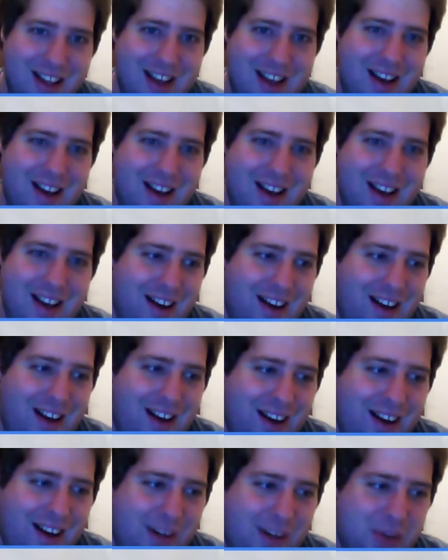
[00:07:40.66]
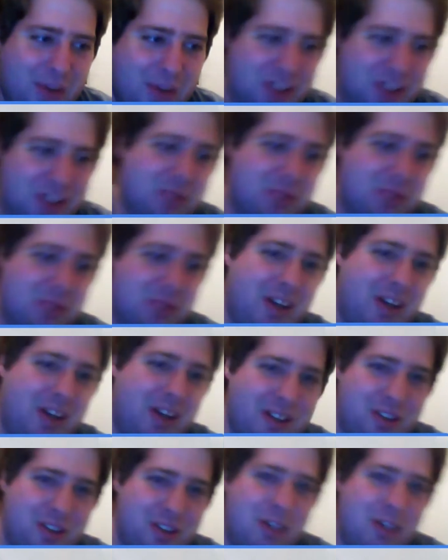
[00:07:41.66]
and participated in a
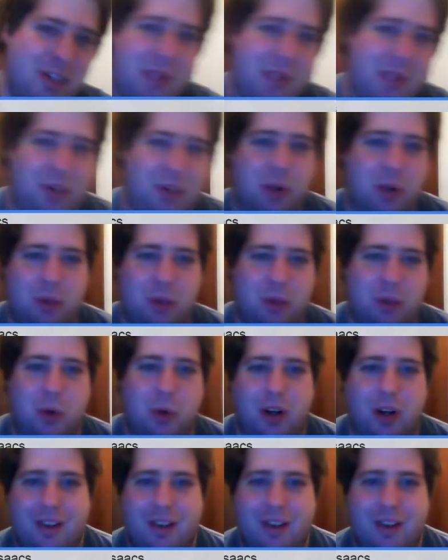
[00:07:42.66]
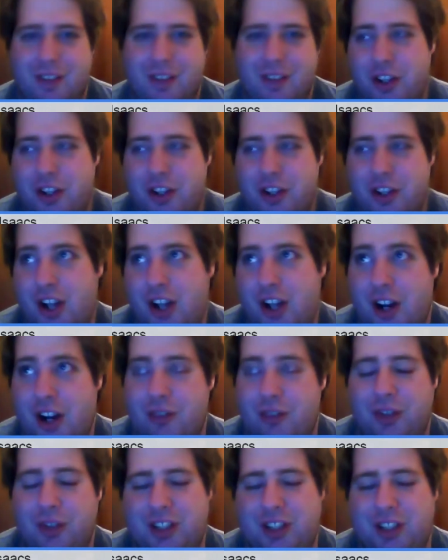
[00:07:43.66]
30-minute word war, of
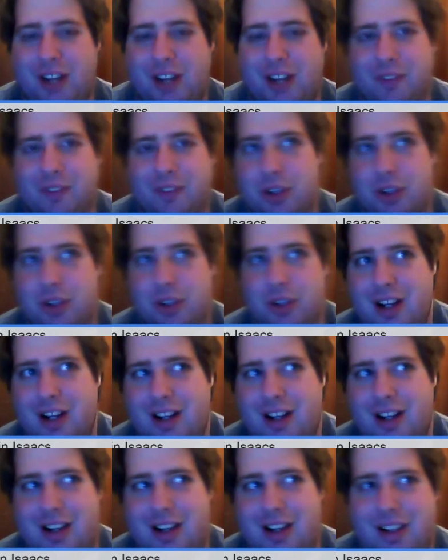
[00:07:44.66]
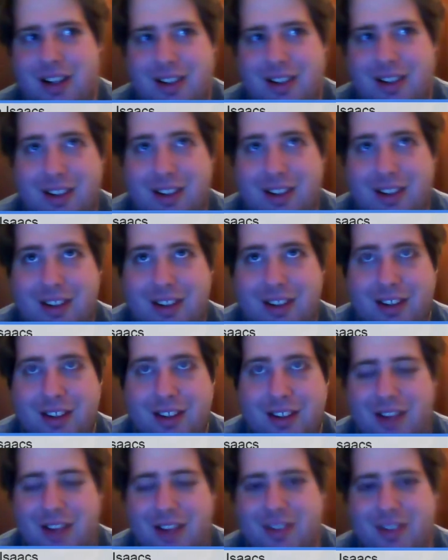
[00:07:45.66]
which I wrote
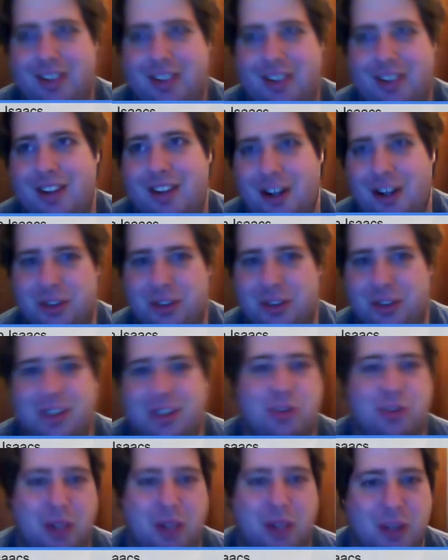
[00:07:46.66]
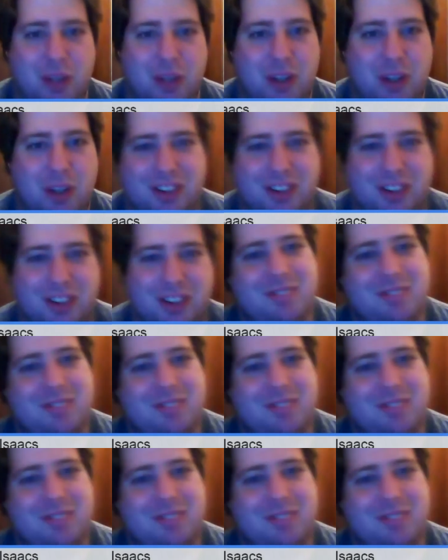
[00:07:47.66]
1,120 words.